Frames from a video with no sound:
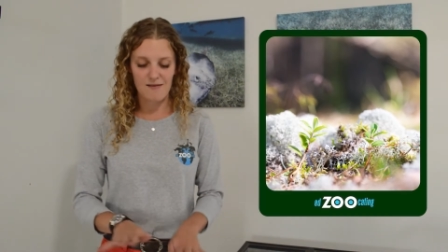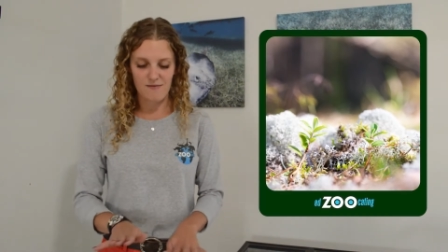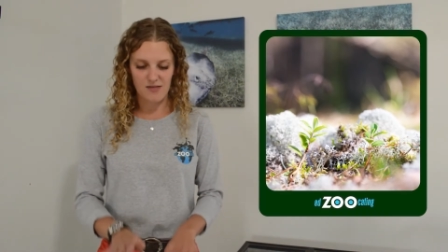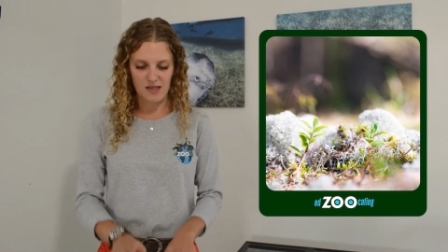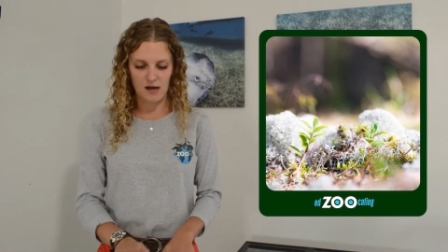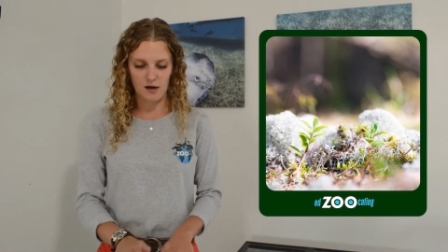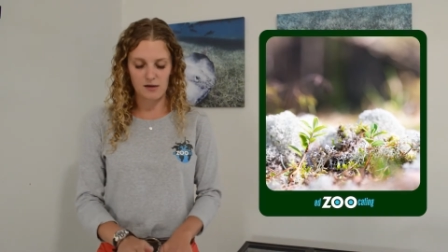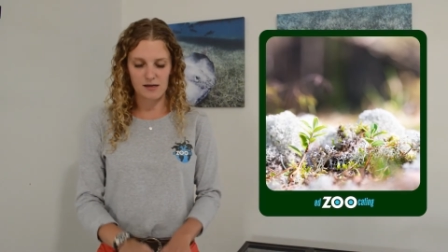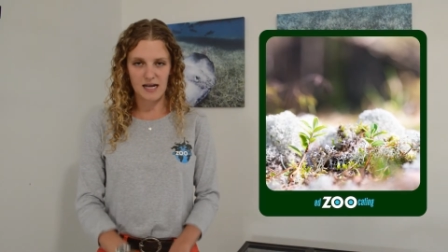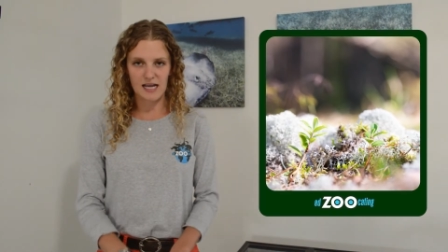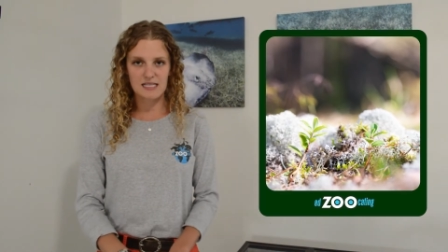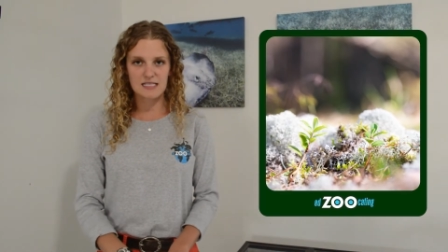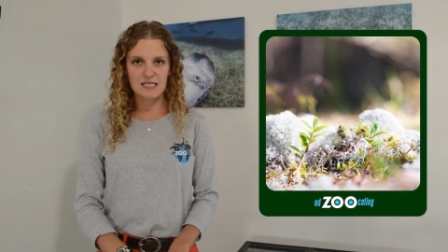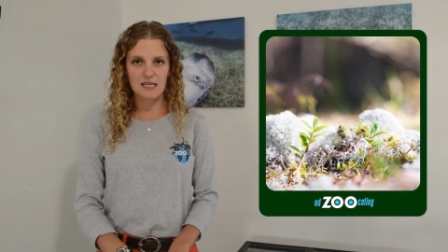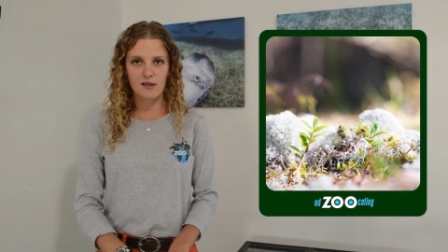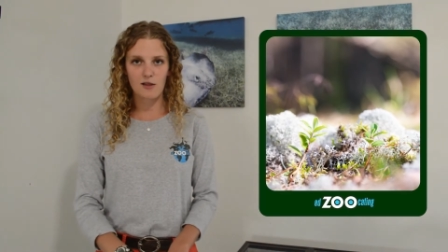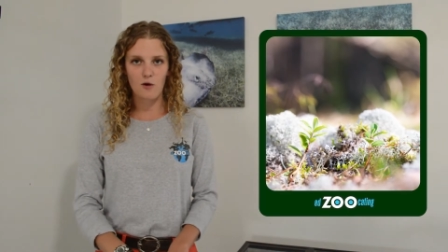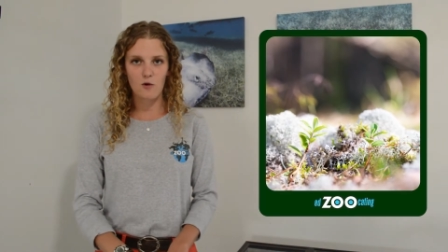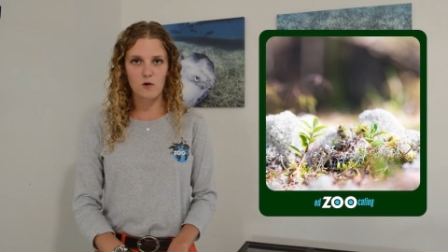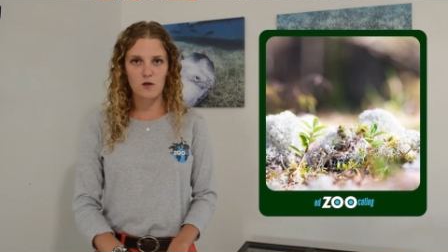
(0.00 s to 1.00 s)
If they're nice
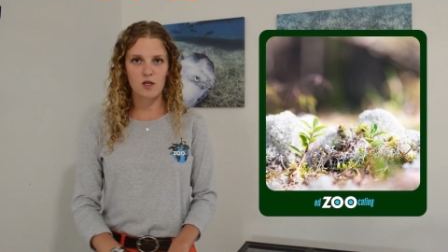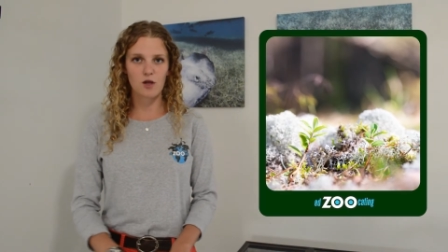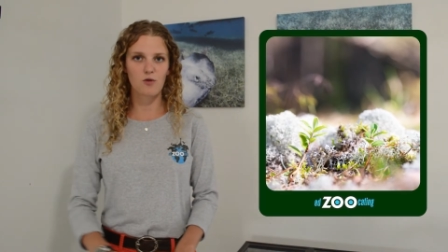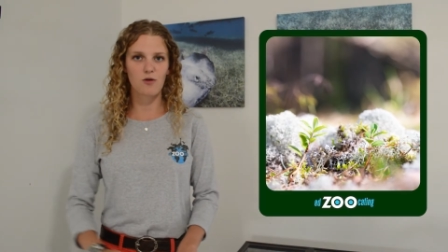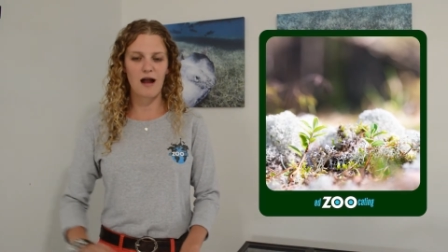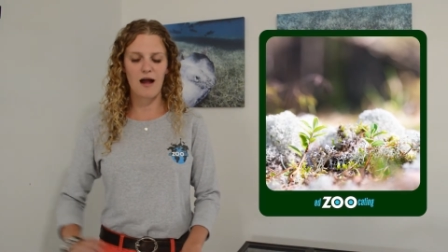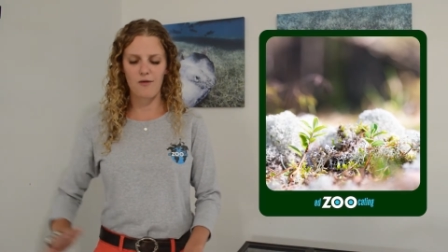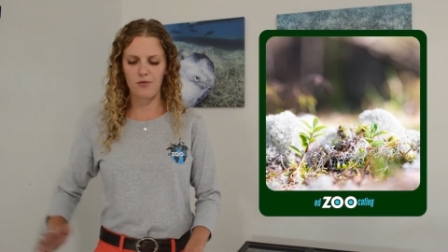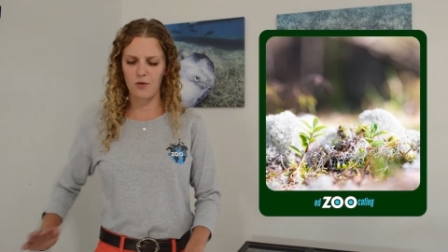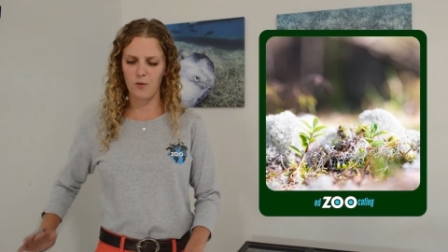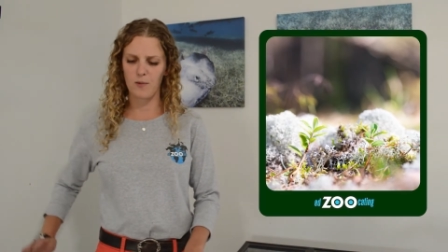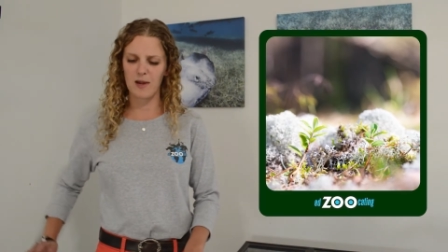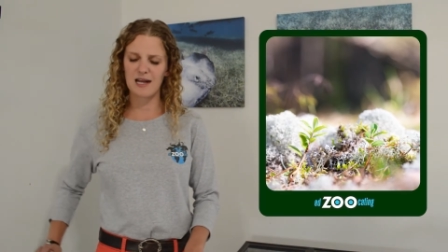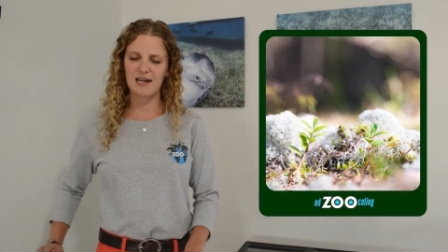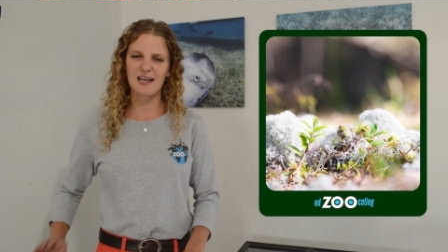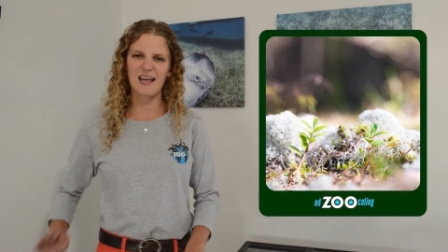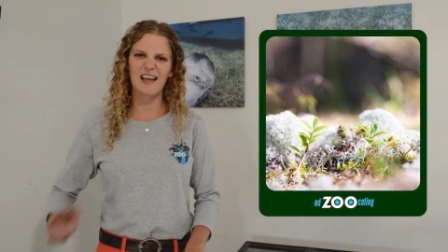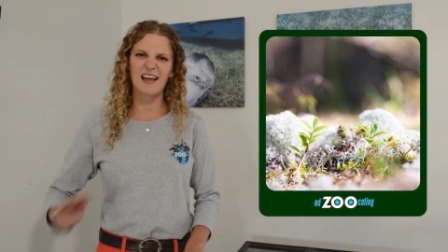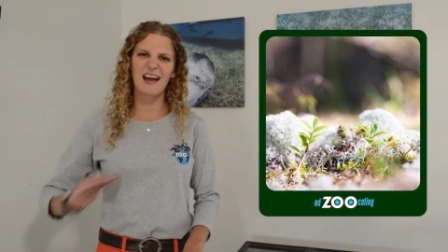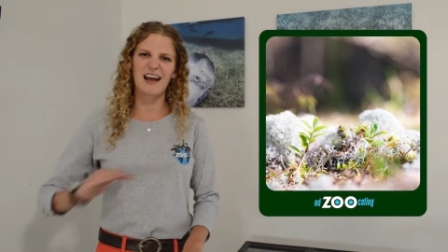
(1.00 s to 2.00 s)
and low to the ground, the
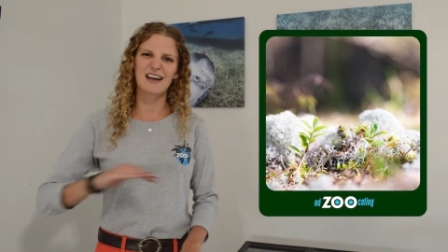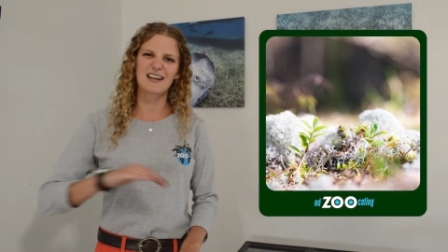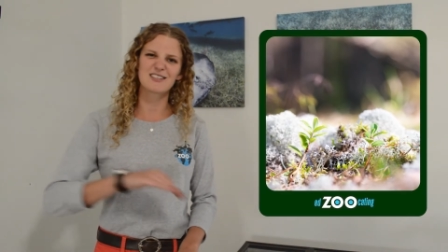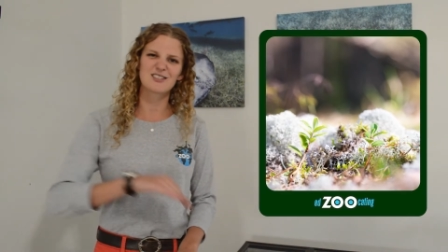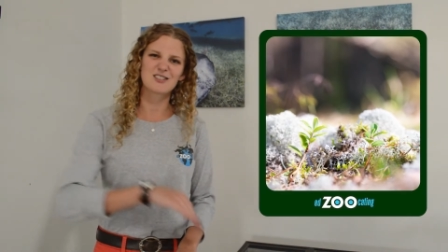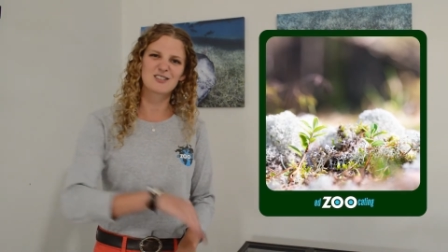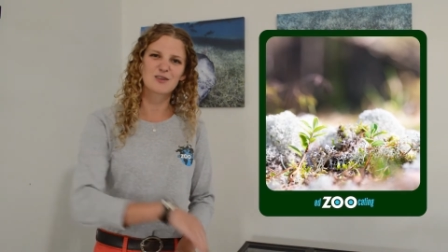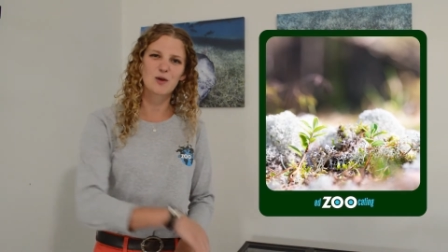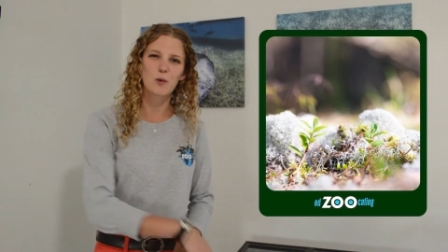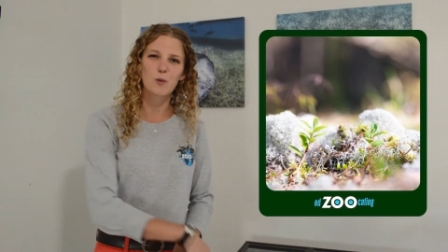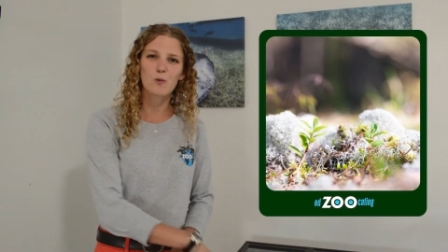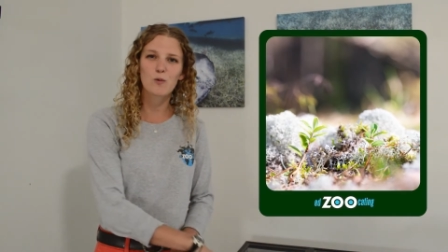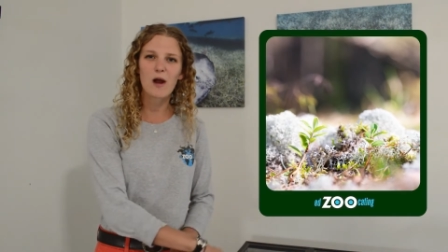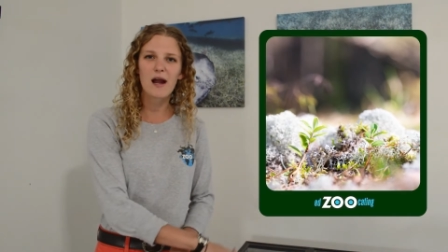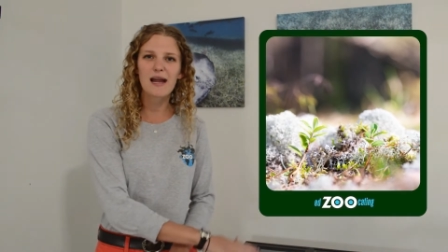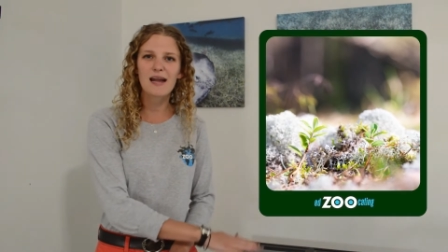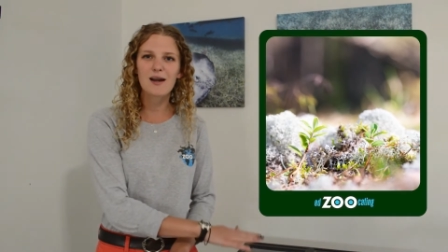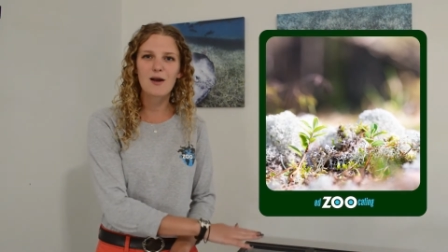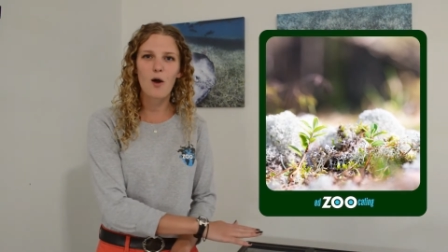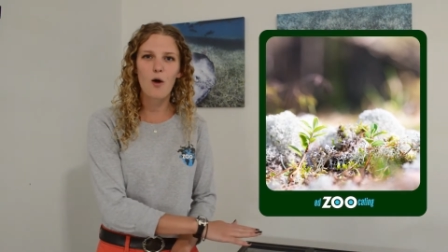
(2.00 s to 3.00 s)
wind can kind of just go
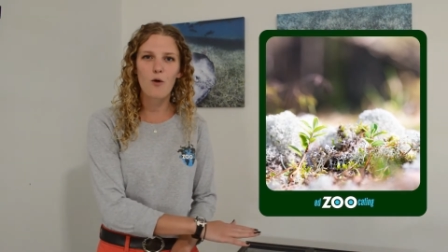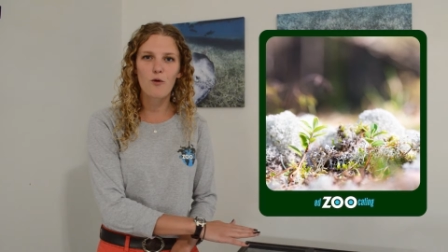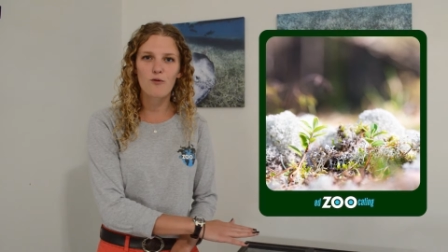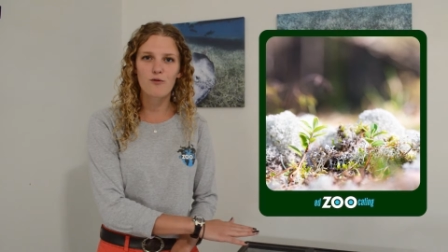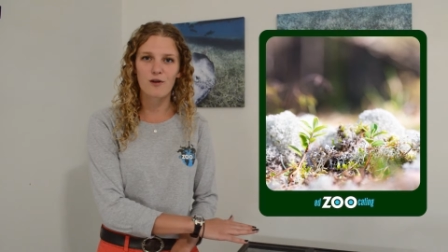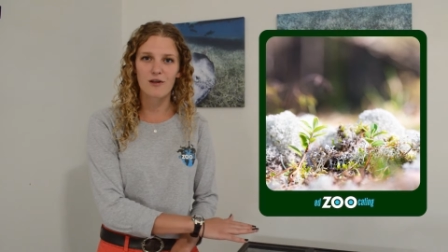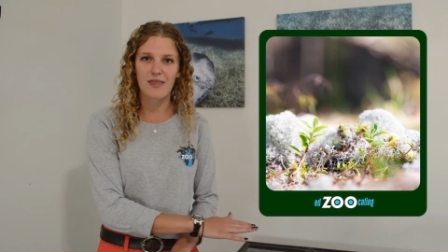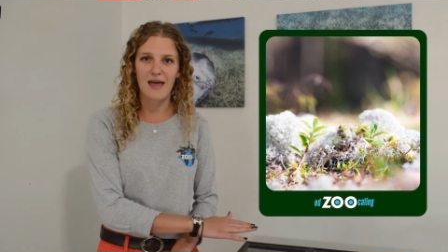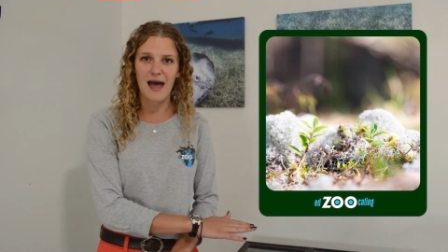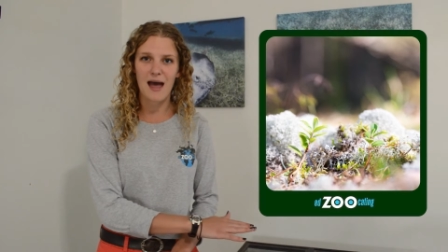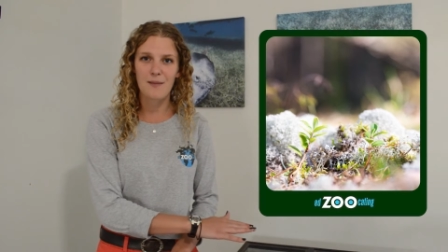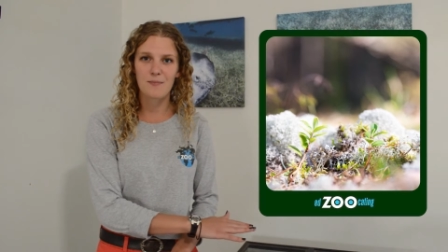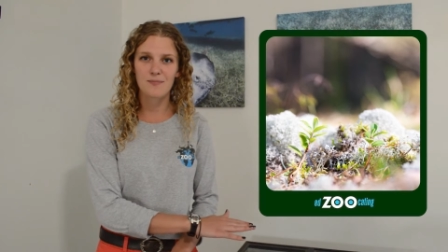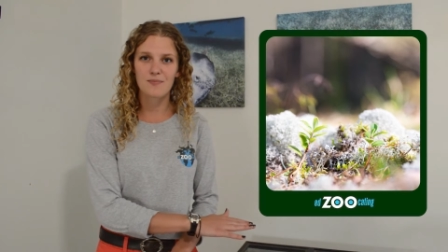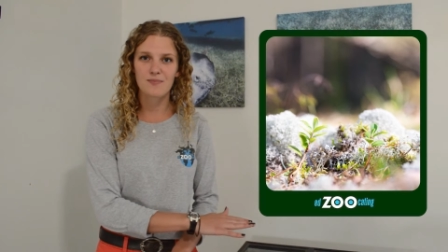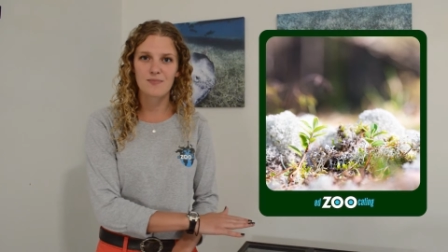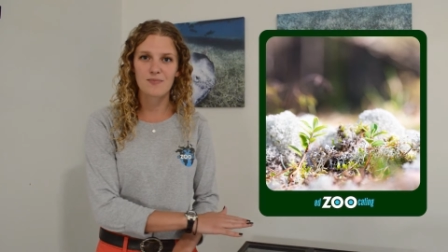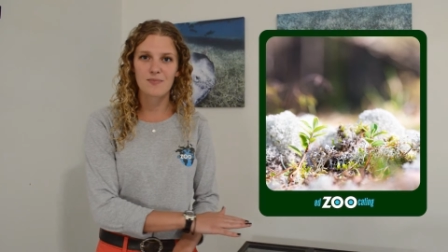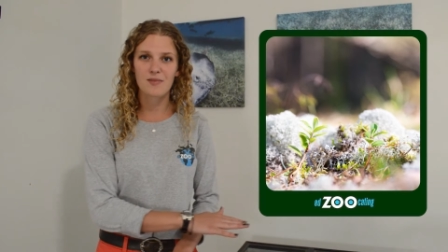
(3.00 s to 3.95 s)
right over them.